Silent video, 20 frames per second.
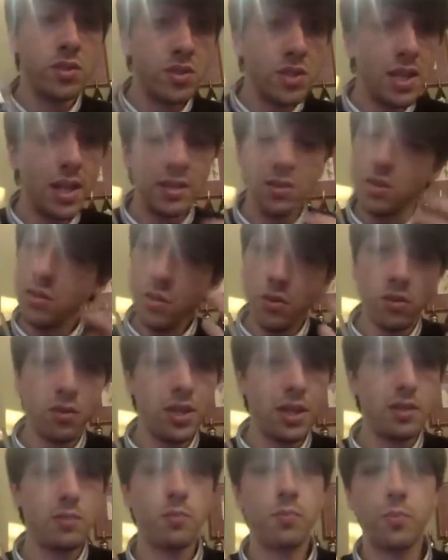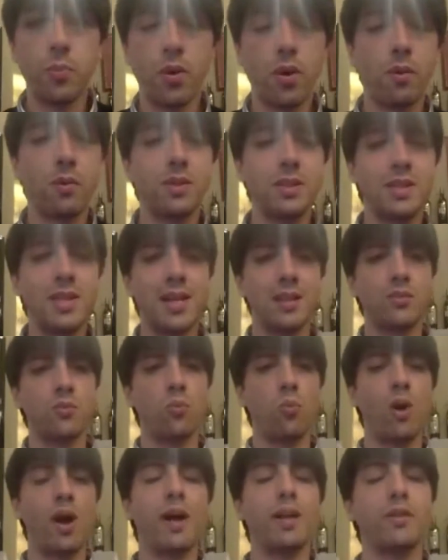you see that, you know that probably that
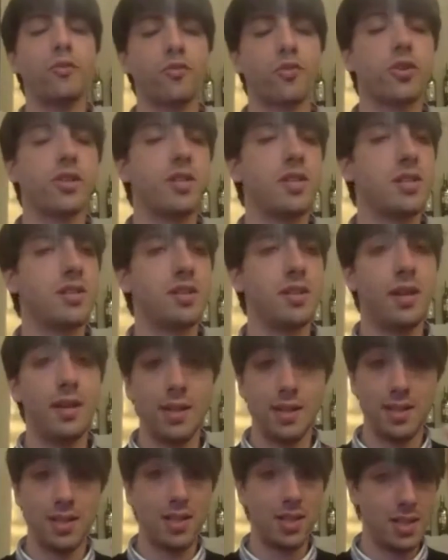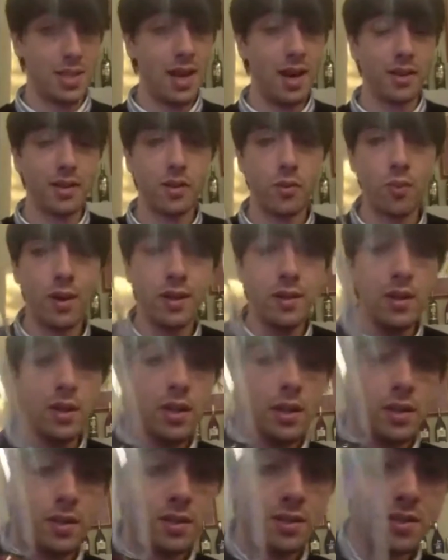wine, of course, it's a, it's a younger one.
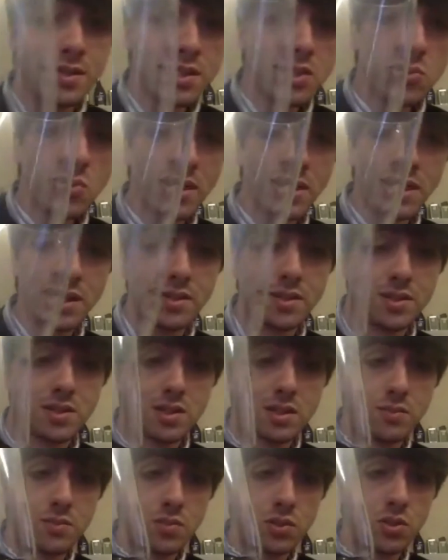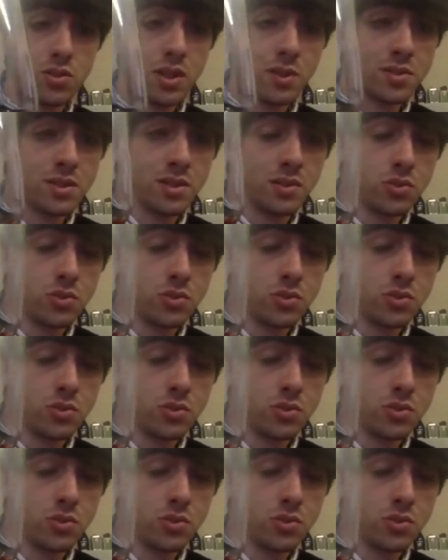This one here, it's a two thousand